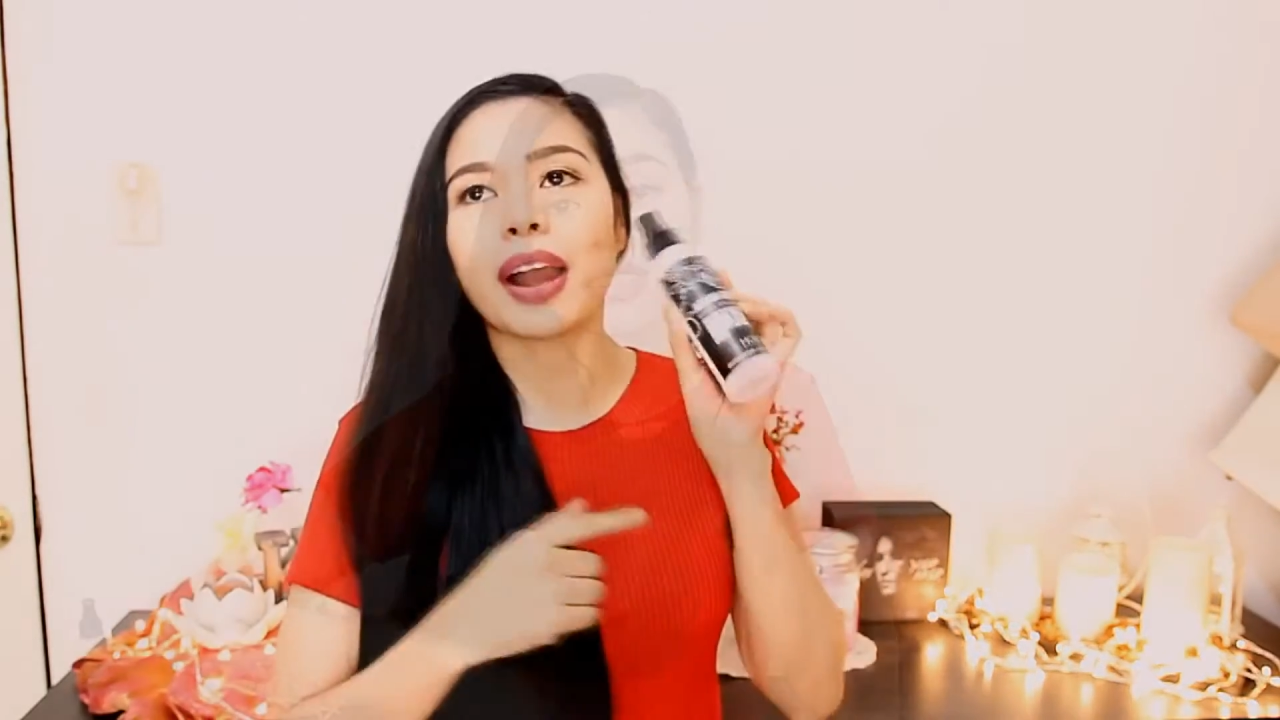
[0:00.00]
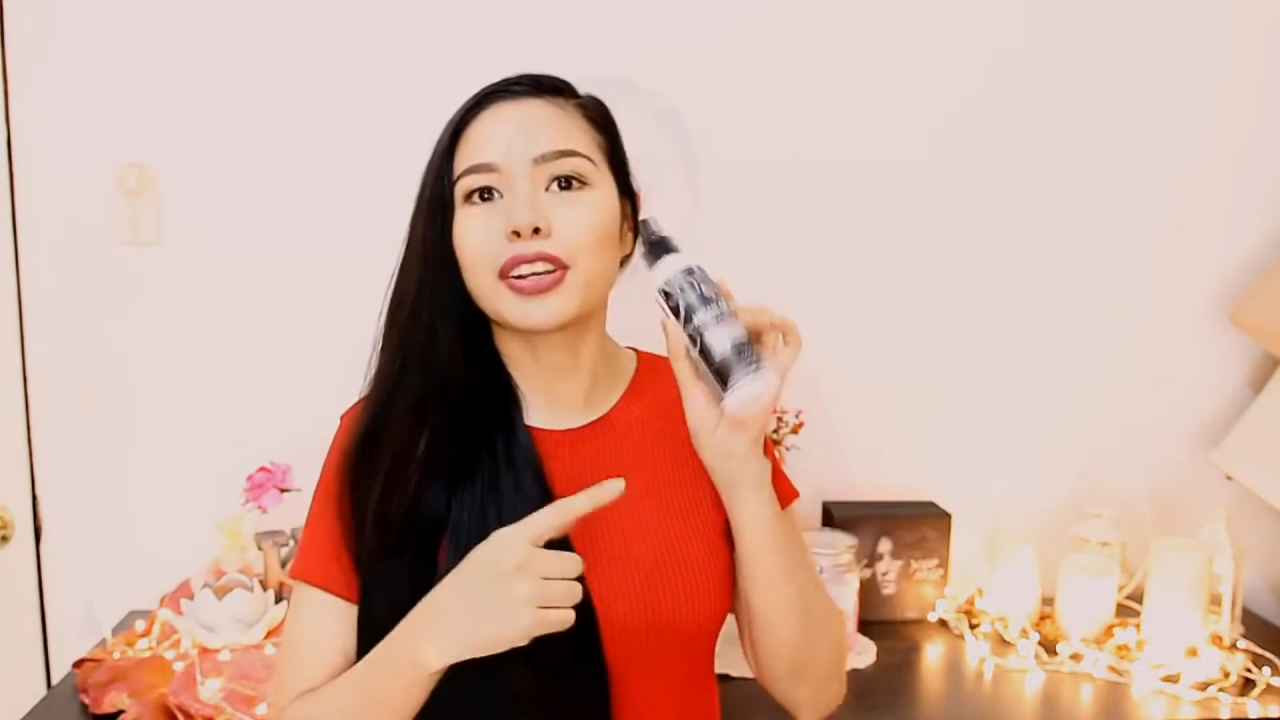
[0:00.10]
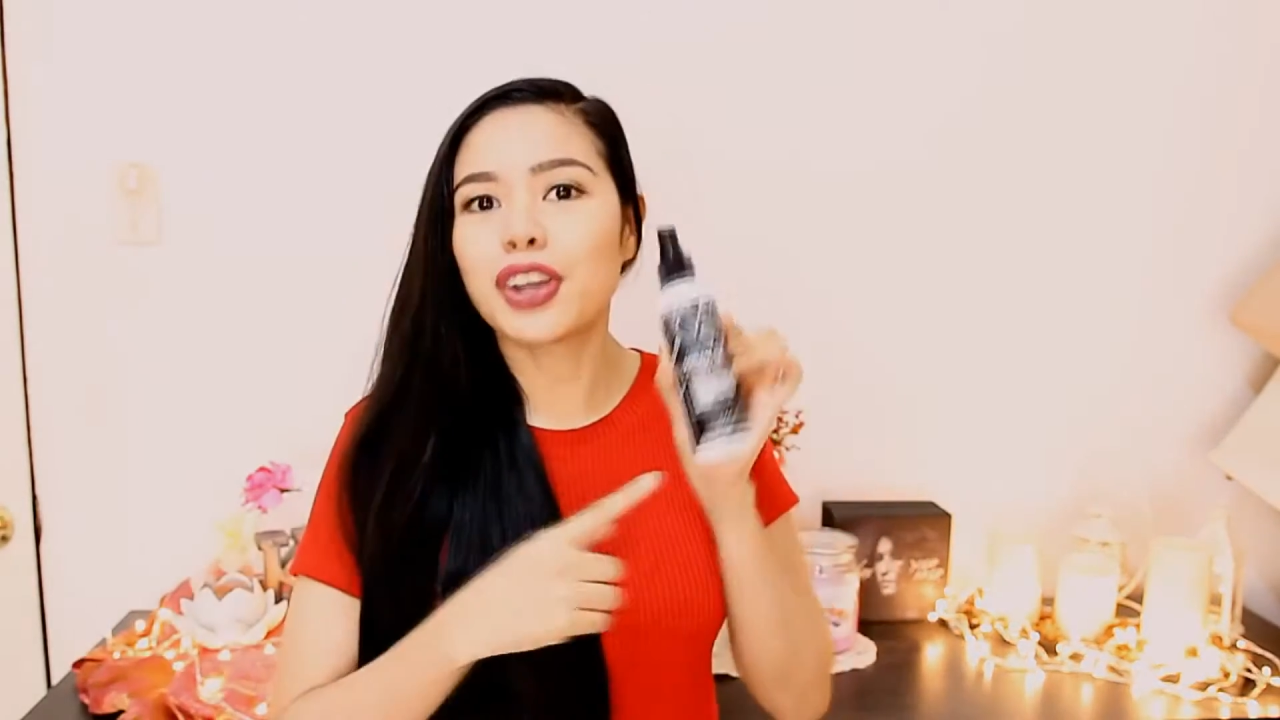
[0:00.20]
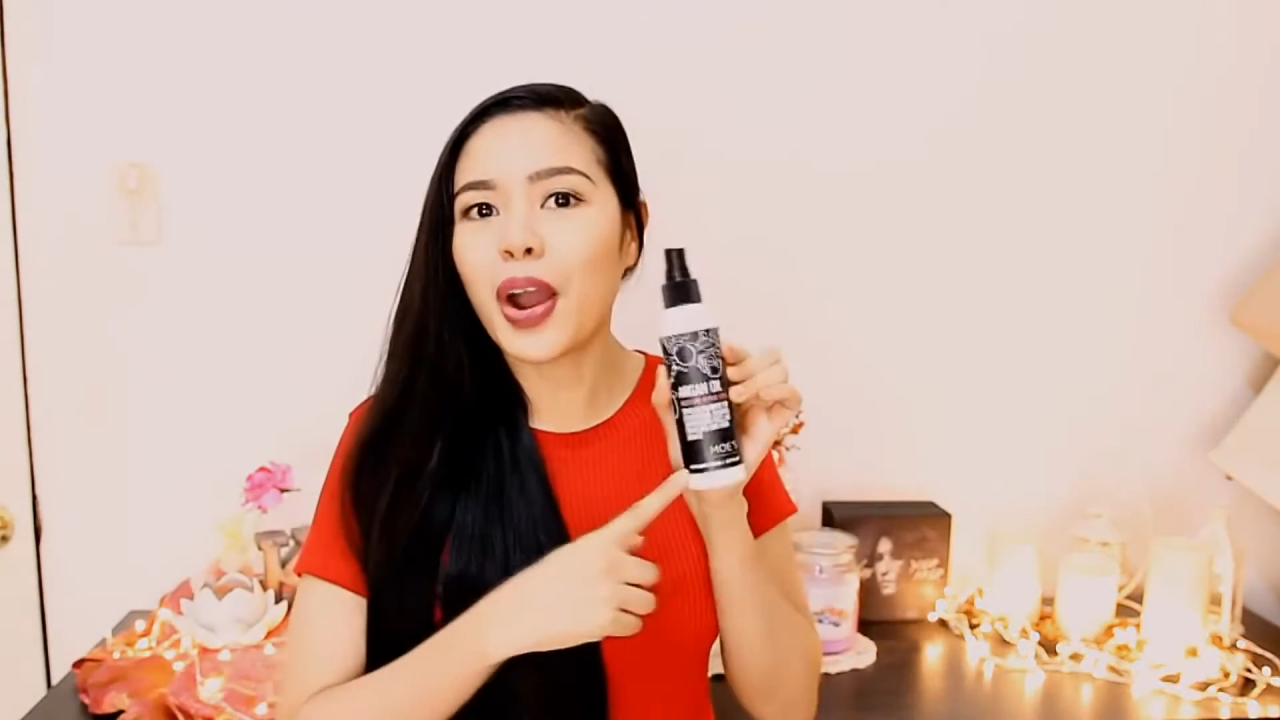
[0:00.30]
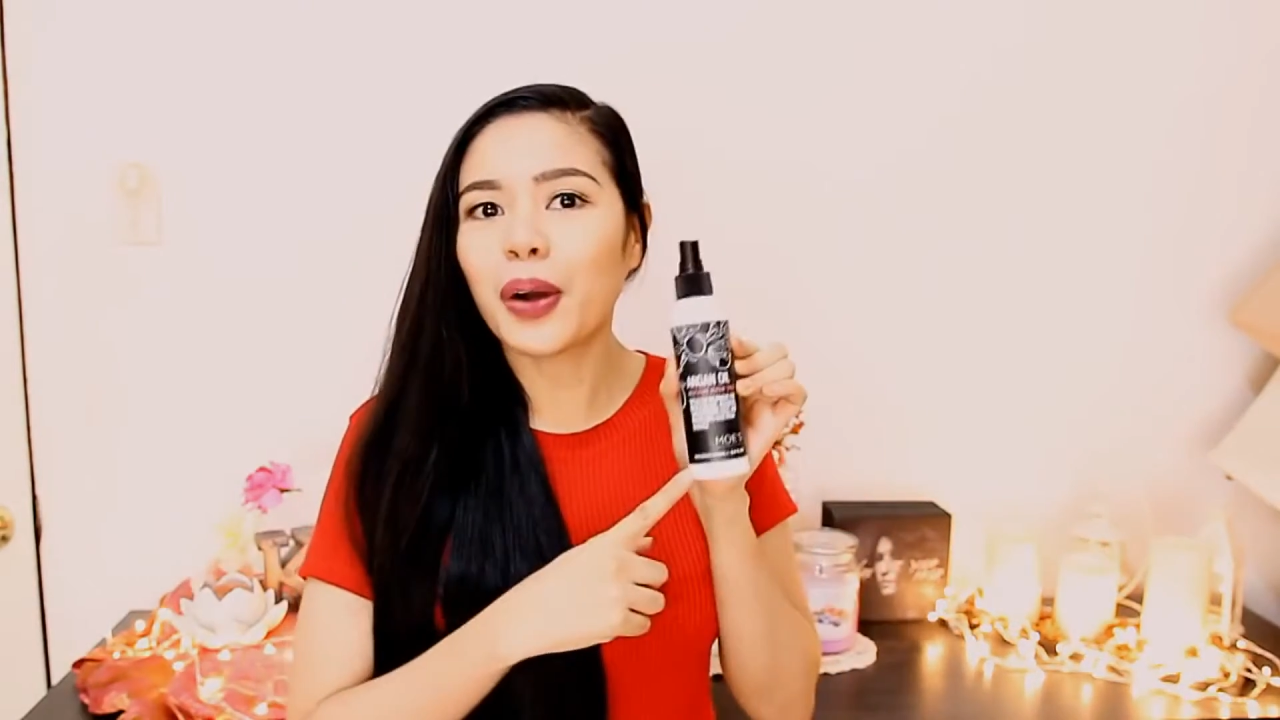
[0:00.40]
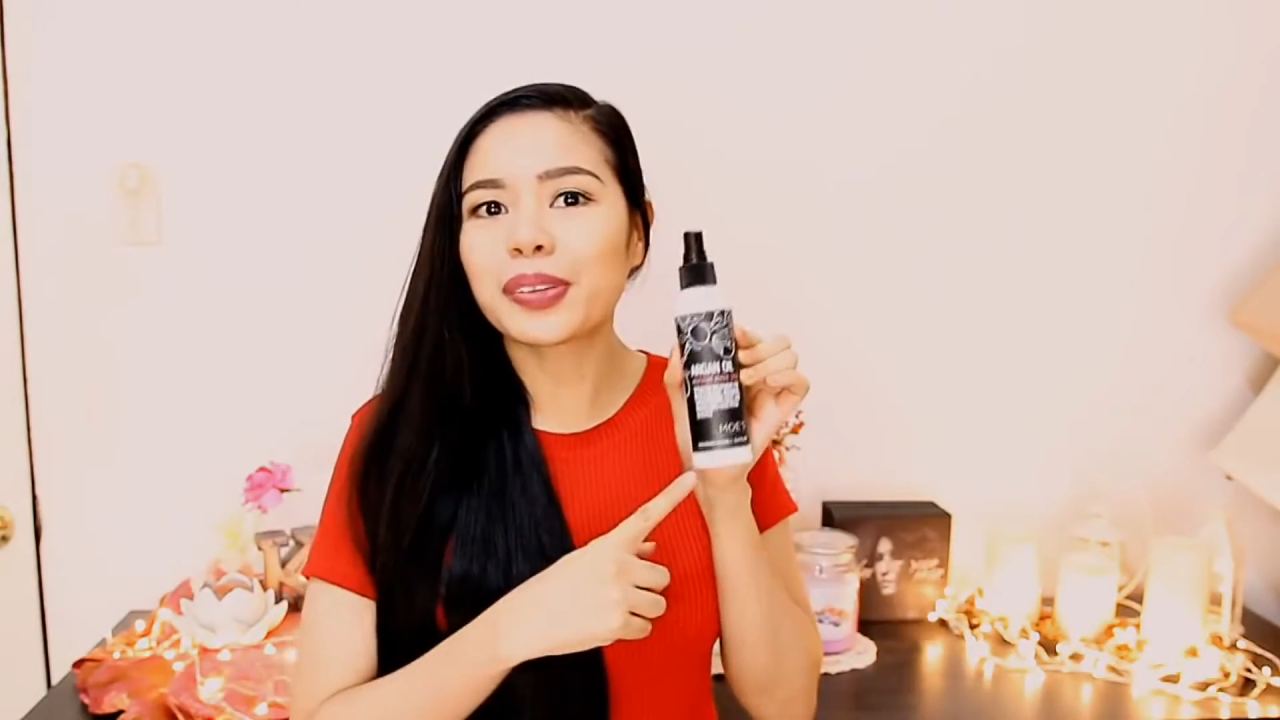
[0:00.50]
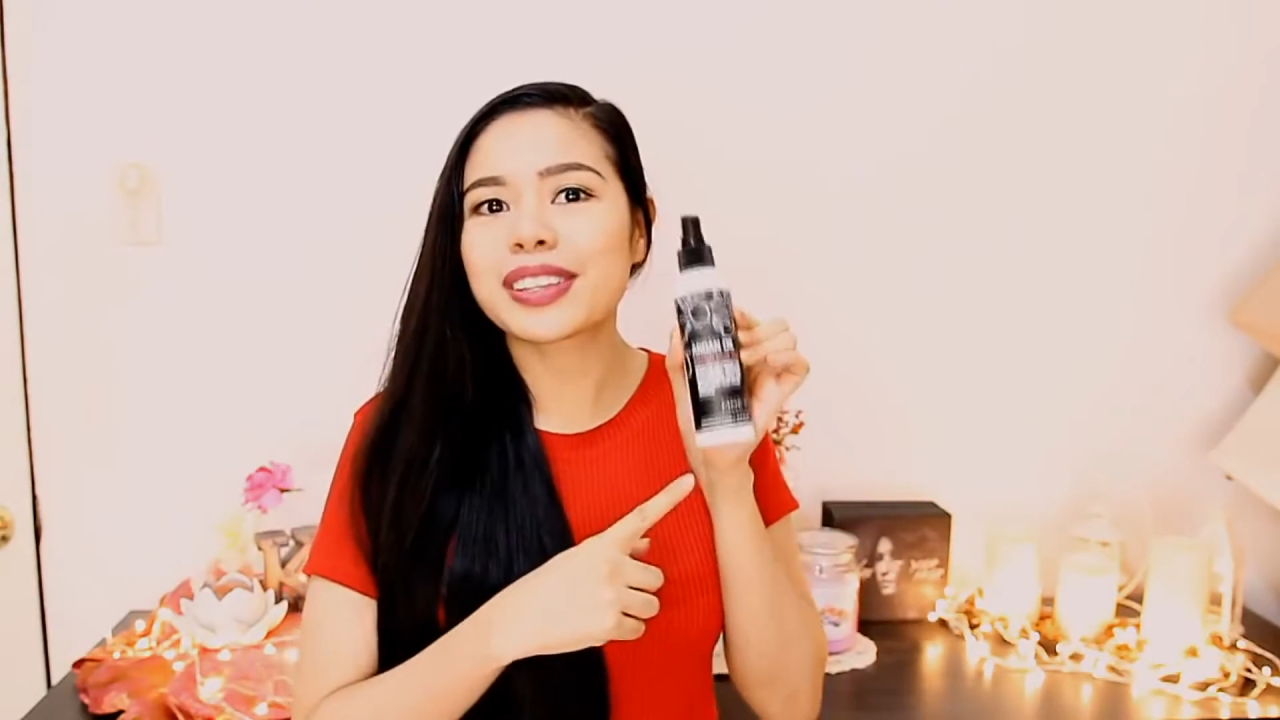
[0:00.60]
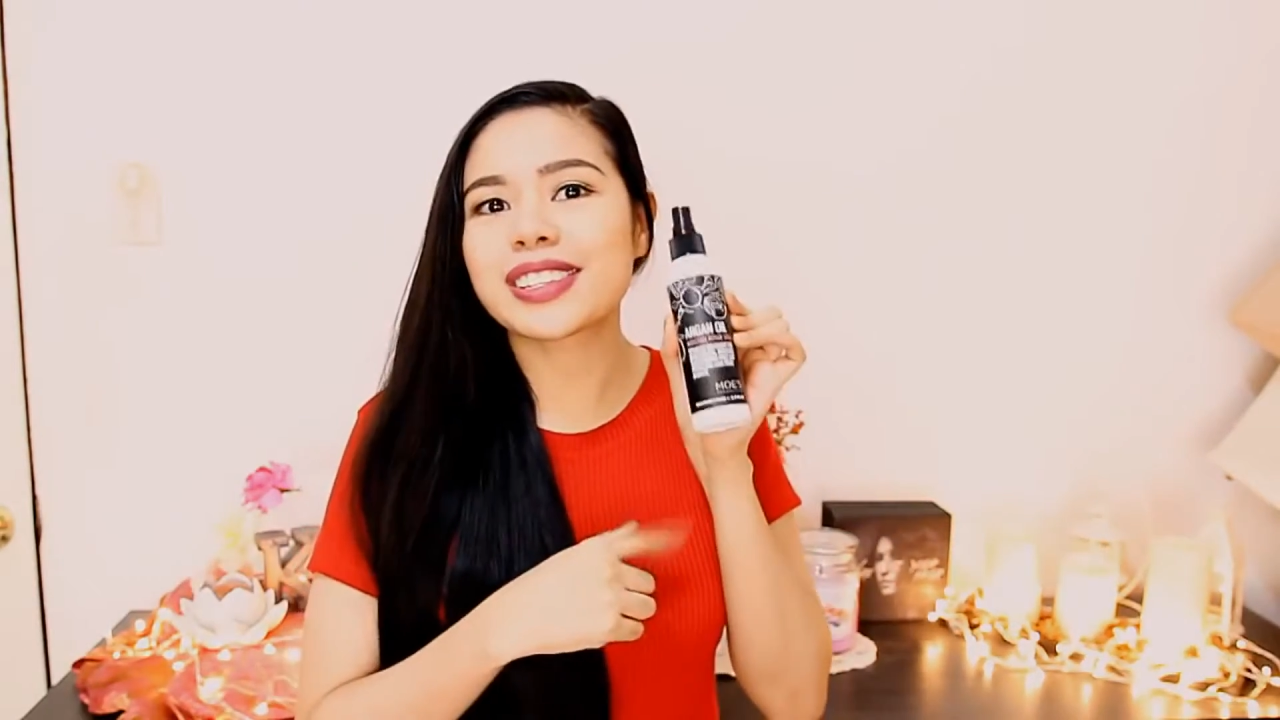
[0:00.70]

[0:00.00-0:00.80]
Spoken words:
product or a